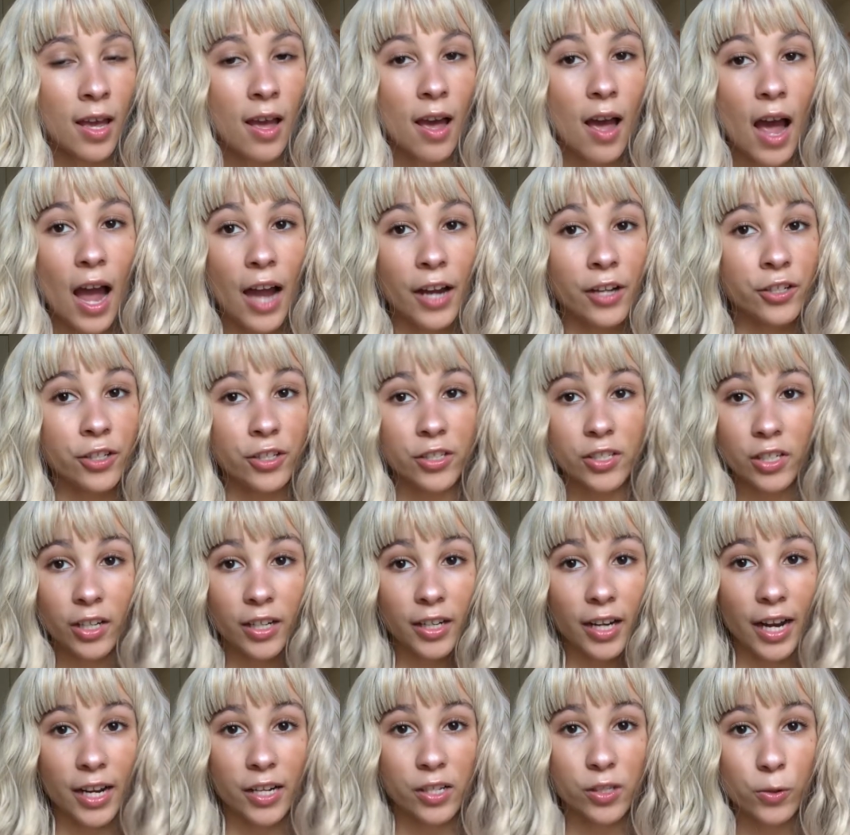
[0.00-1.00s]
I just started
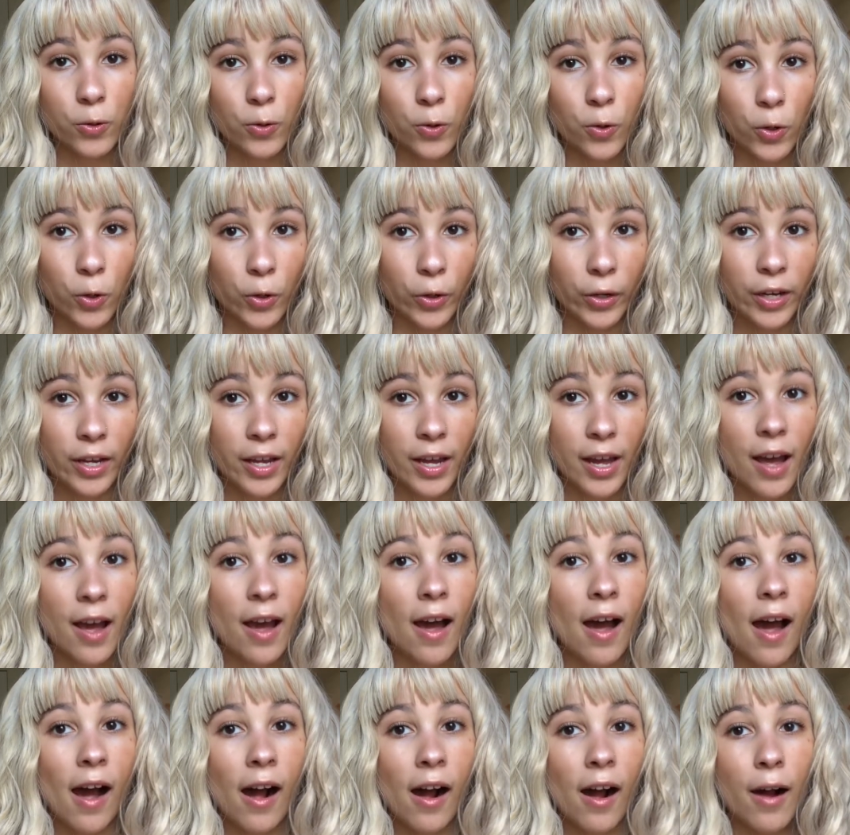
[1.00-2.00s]
high school.
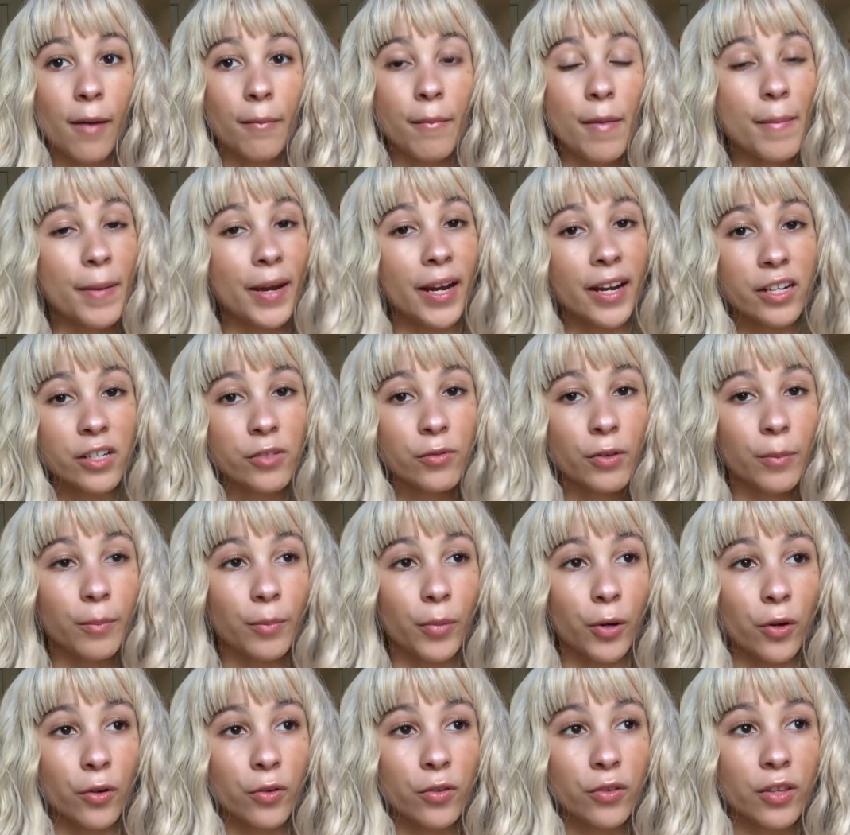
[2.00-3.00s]
My parents were
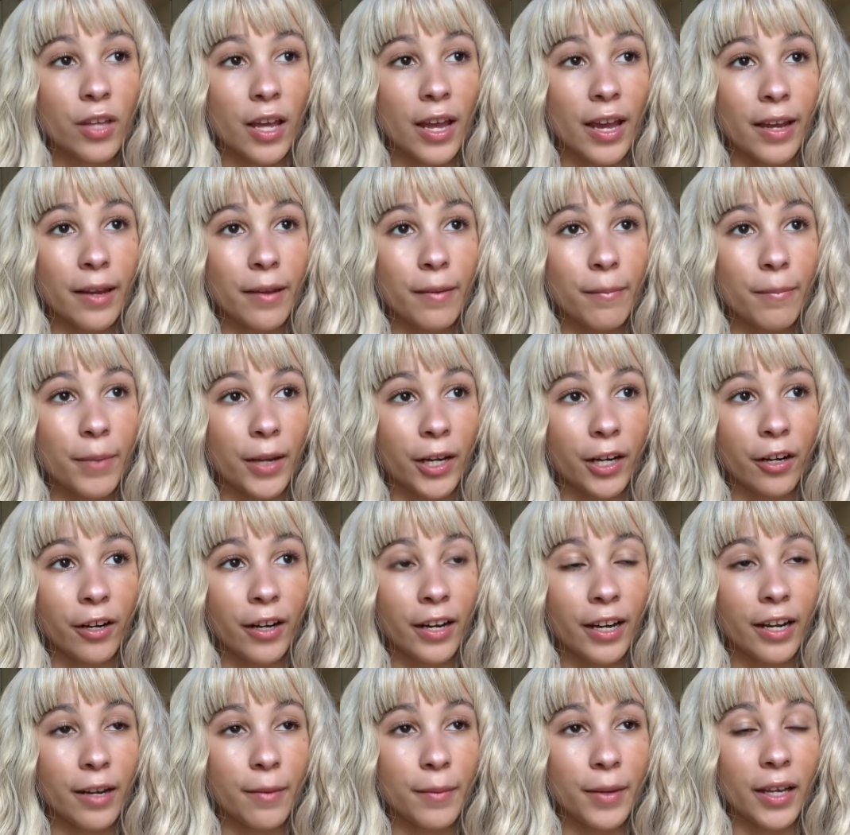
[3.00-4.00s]
both like
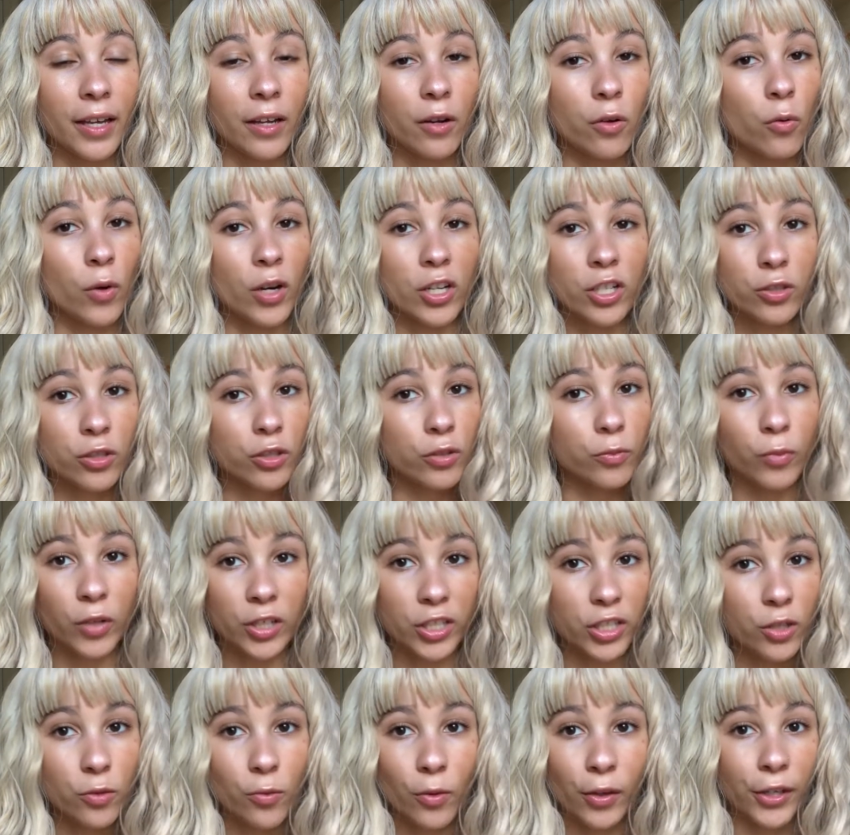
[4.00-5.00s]
bickering and like, what do
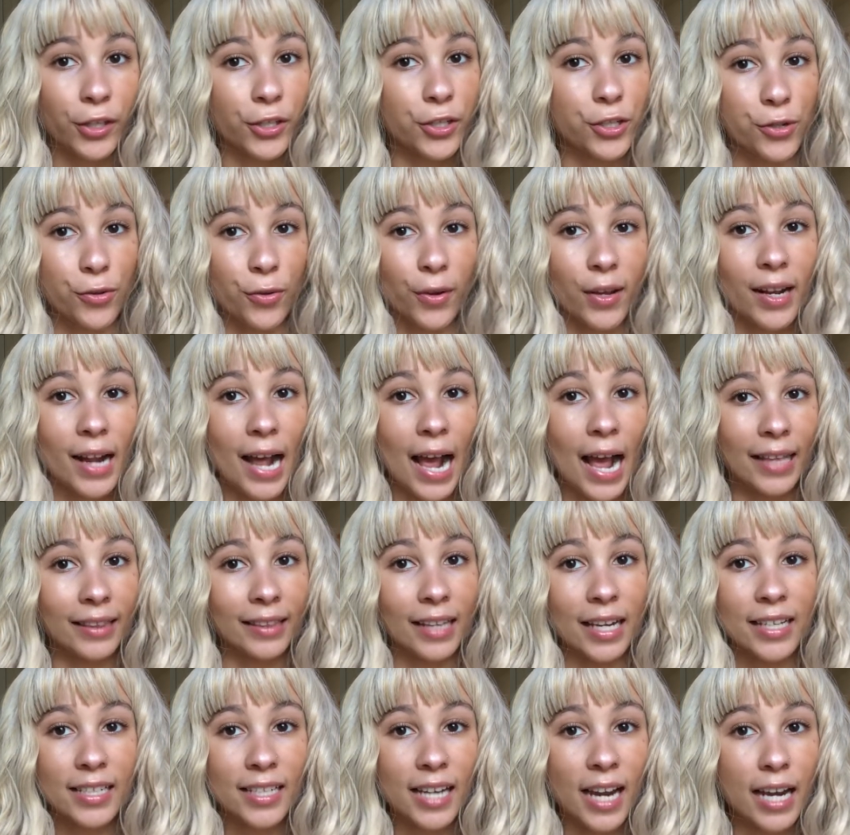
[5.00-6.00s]
you want to do? And at
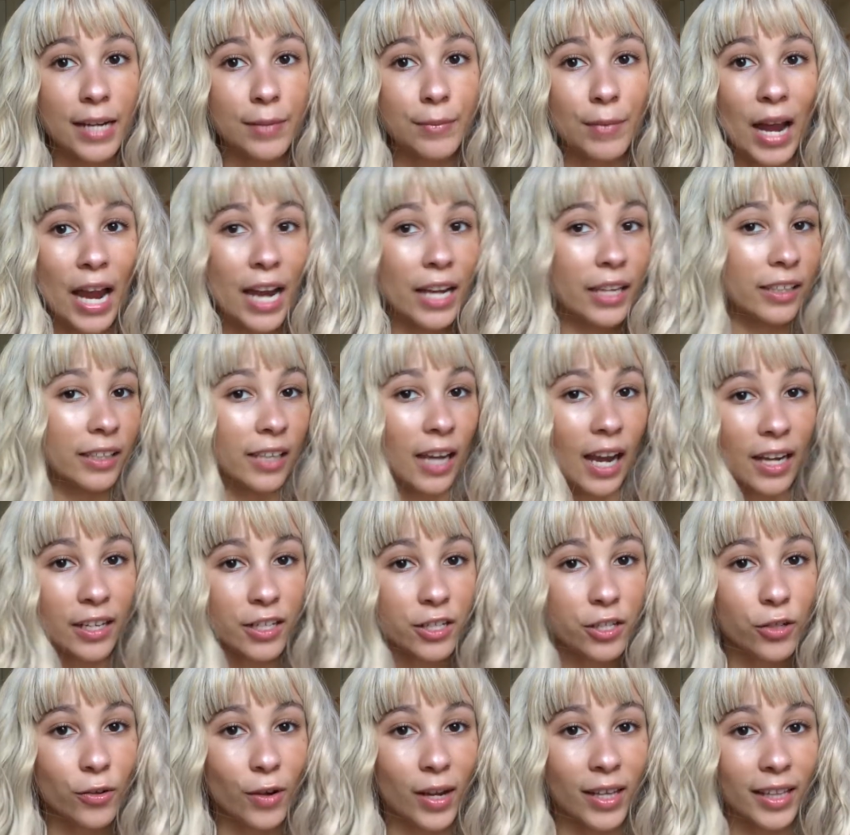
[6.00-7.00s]
that time, I kind of
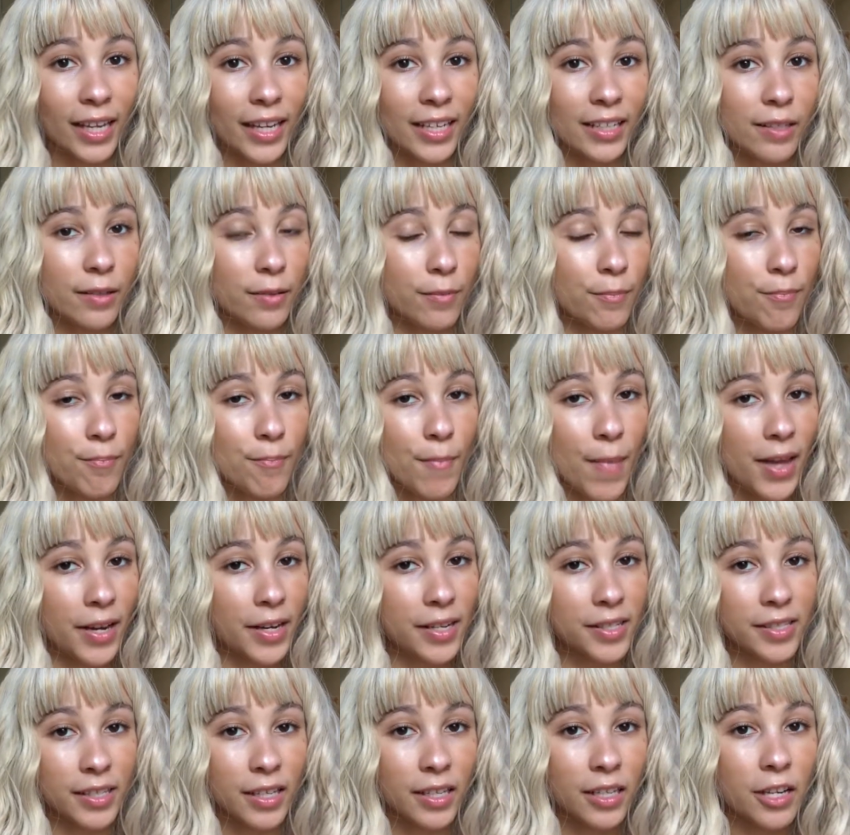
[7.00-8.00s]
knew I liked
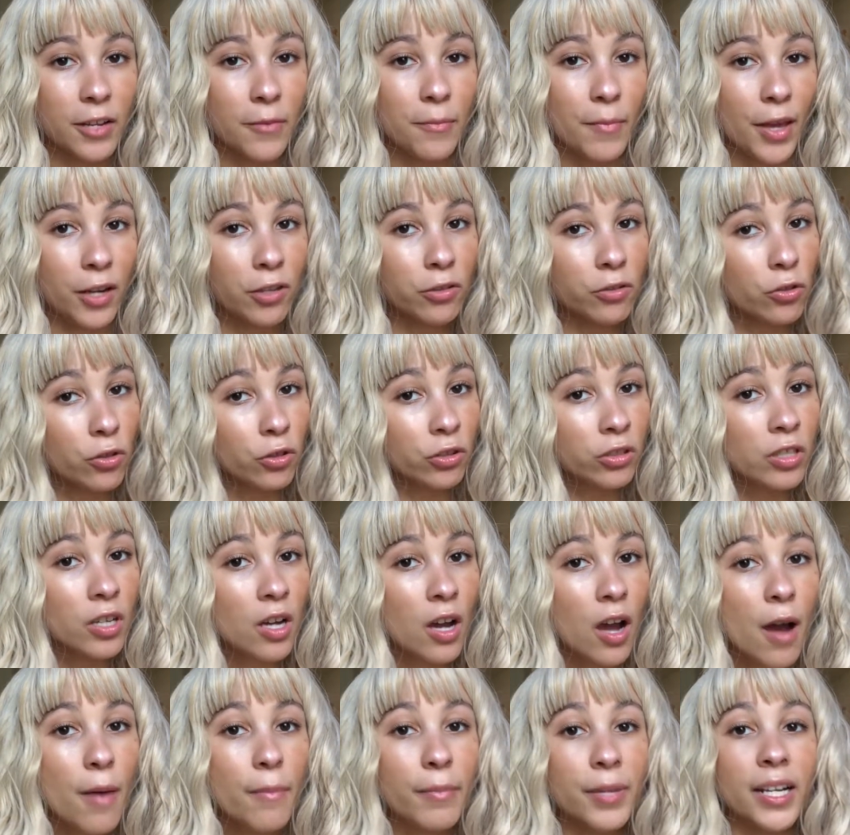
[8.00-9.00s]
medicine and medical,
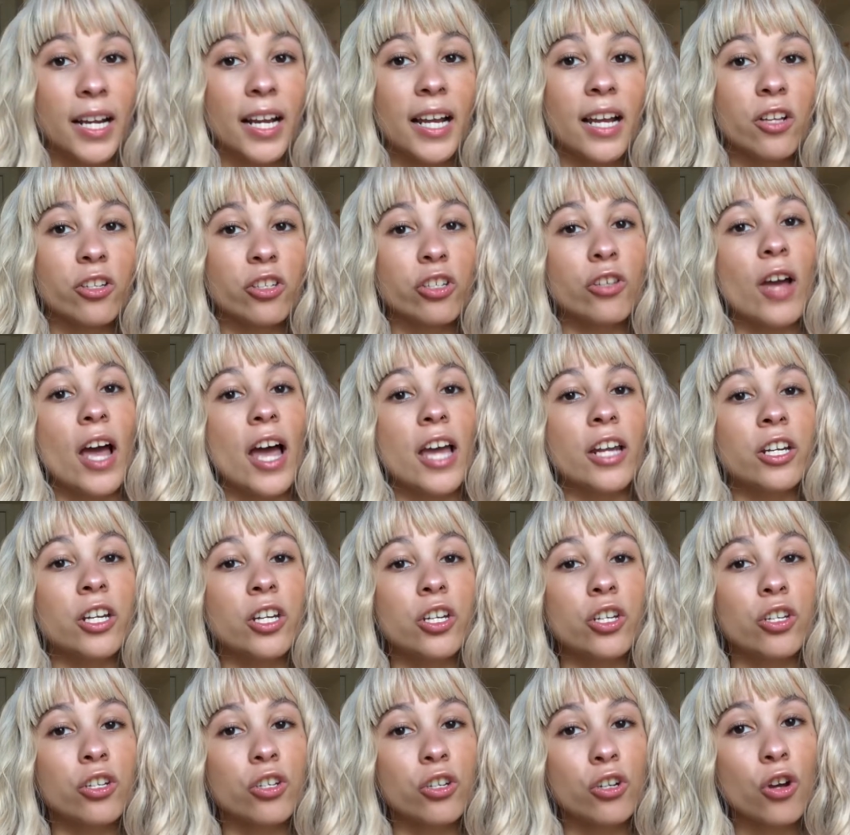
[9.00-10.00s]
but I also had
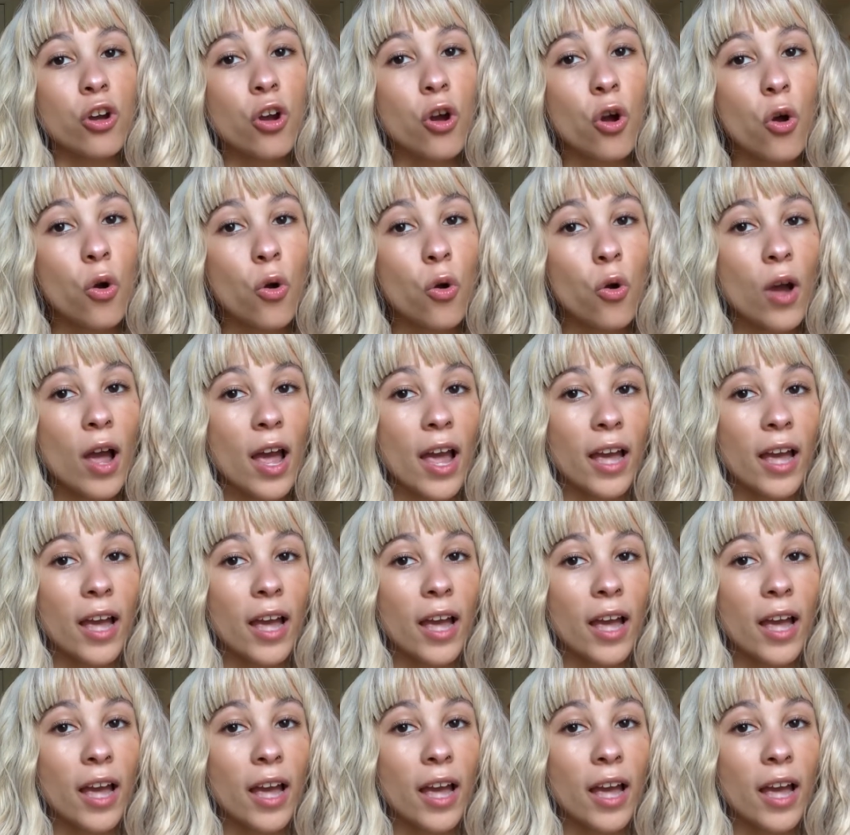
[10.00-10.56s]
no